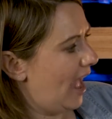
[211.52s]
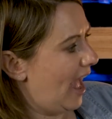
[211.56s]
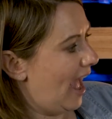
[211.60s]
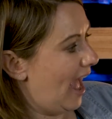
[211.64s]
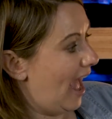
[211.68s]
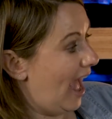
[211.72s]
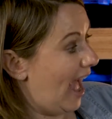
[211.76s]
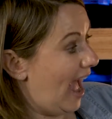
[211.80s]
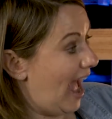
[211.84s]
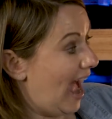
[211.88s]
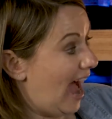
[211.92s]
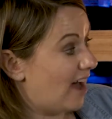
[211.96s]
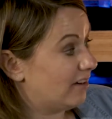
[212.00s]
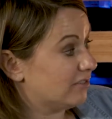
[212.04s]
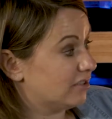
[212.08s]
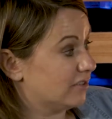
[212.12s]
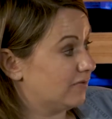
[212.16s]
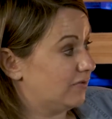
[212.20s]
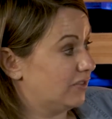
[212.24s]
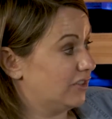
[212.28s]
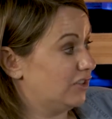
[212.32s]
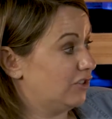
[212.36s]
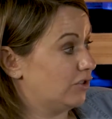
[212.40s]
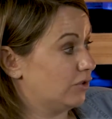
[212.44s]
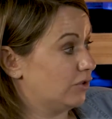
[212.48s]
Out
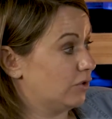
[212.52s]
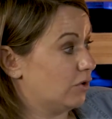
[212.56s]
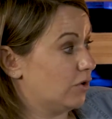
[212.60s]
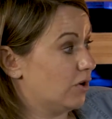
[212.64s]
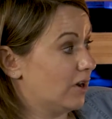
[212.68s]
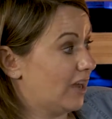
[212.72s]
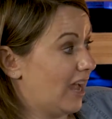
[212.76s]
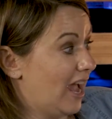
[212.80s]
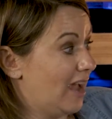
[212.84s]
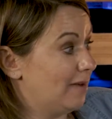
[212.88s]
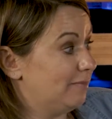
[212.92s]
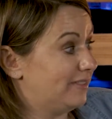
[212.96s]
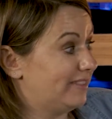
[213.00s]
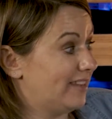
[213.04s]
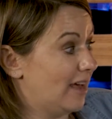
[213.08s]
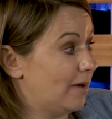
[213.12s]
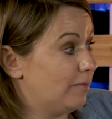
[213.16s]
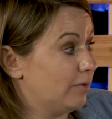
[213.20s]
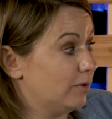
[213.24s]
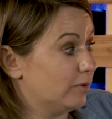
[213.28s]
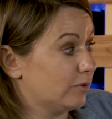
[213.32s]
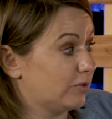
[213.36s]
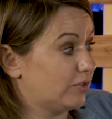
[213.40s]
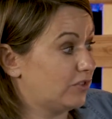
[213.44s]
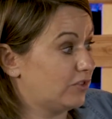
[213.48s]
of the door came
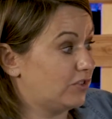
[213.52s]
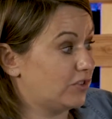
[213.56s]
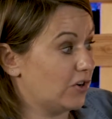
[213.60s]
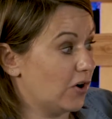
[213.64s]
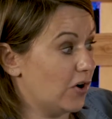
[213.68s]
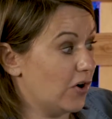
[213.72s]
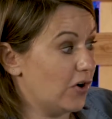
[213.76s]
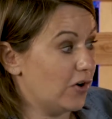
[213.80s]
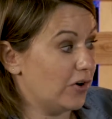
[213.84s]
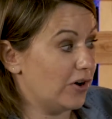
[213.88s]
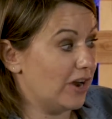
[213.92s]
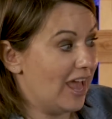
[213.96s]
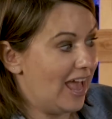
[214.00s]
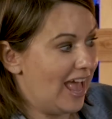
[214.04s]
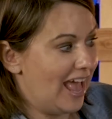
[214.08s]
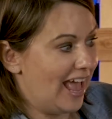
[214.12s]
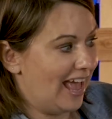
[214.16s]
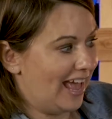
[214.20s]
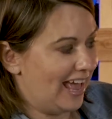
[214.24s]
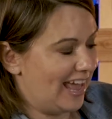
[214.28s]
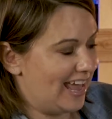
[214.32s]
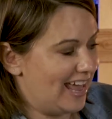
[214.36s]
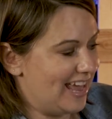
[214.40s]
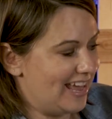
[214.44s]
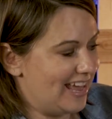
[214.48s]
Samuel Stone.
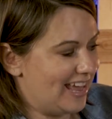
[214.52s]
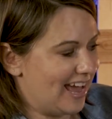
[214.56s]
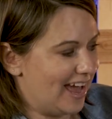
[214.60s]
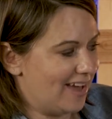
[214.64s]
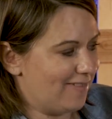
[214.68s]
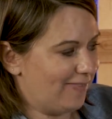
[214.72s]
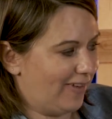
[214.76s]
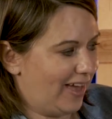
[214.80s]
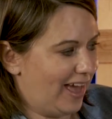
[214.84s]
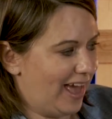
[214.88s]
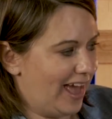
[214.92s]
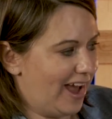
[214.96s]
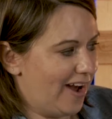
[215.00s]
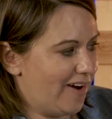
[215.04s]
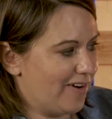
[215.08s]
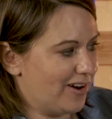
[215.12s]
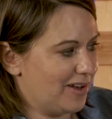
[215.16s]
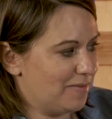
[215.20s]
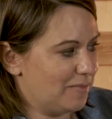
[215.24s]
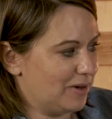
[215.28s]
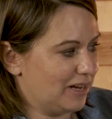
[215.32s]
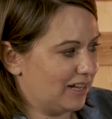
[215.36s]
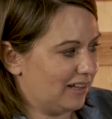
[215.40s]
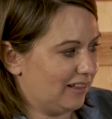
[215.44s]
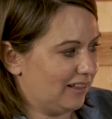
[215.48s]
He gave
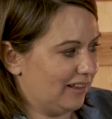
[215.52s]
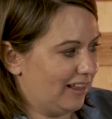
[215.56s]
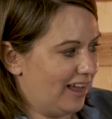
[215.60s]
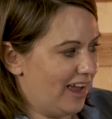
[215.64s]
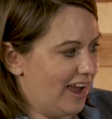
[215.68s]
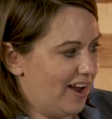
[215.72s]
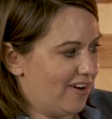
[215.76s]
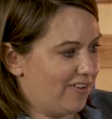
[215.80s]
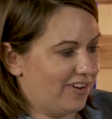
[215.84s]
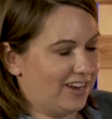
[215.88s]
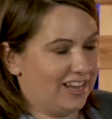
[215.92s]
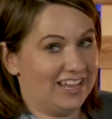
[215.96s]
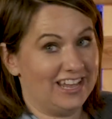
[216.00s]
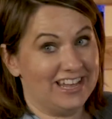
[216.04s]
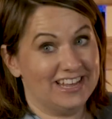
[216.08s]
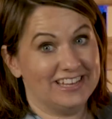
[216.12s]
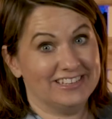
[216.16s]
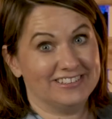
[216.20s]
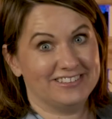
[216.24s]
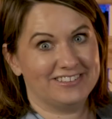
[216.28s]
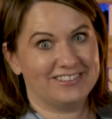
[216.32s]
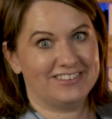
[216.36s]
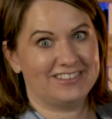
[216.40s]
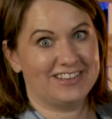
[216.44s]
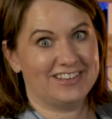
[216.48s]
Harry Mcclary
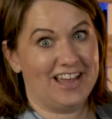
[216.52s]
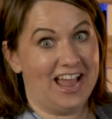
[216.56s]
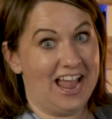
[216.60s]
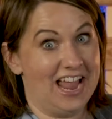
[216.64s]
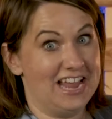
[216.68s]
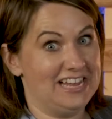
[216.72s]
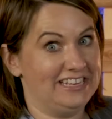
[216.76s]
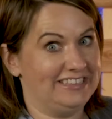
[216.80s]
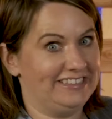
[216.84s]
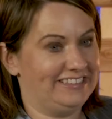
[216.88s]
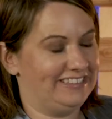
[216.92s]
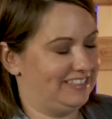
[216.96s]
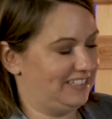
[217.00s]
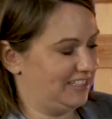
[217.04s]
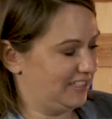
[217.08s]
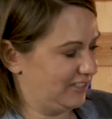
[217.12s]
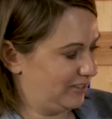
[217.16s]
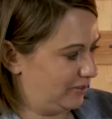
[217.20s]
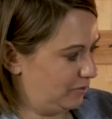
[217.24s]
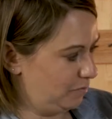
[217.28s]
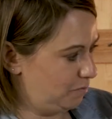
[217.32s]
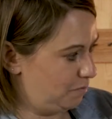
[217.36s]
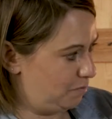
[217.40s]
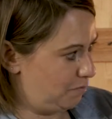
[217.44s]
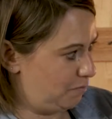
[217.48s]
his
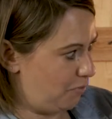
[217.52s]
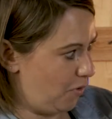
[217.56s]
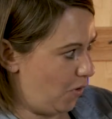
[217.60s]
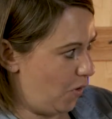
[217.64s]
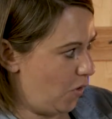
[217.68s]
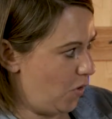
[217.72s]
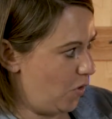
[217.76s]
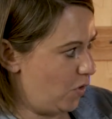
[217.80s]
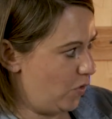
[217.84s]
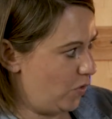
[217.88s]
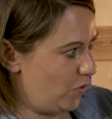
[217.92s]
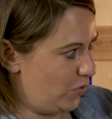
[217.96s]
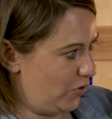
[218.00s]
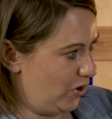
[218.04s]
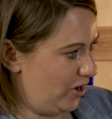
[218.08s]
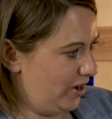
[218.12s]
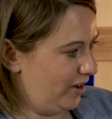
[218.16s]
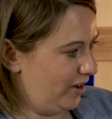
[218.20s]
tastiest bone.